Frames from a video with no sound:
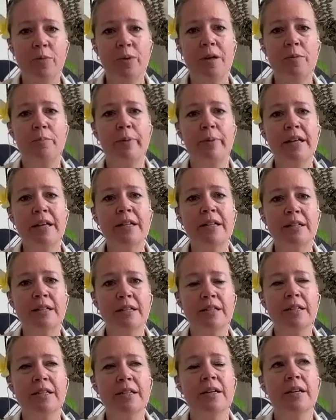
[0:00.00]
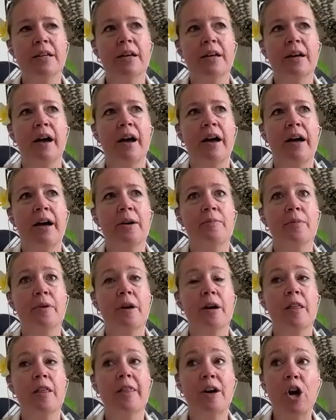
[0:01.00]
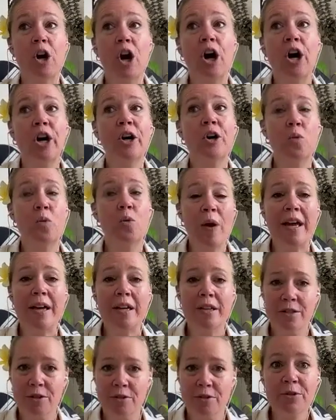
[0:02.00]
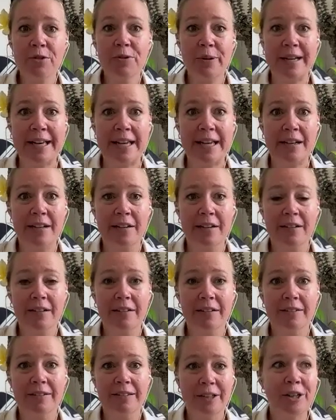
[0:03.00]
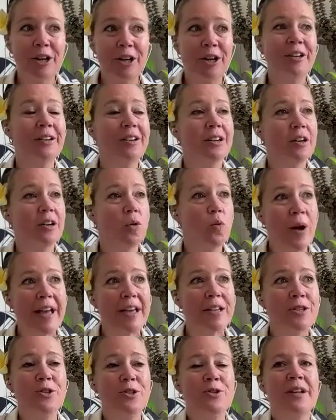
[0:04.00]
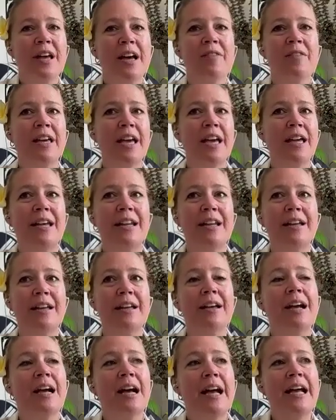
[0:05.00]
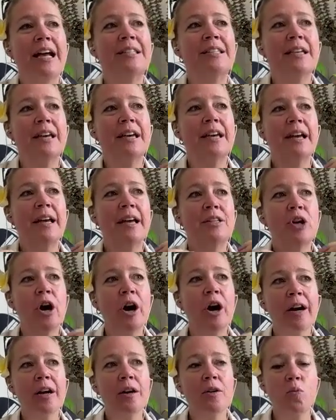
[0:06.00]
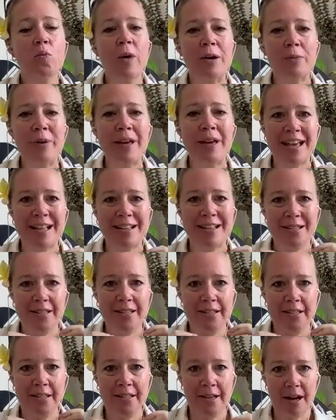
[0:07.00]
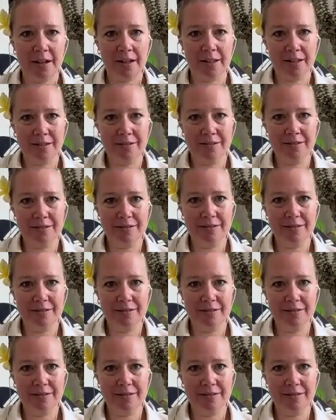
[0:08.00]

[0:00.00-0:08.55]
that we build. There are ways through it. There are ways to navigate it. It's hard when we get stuck,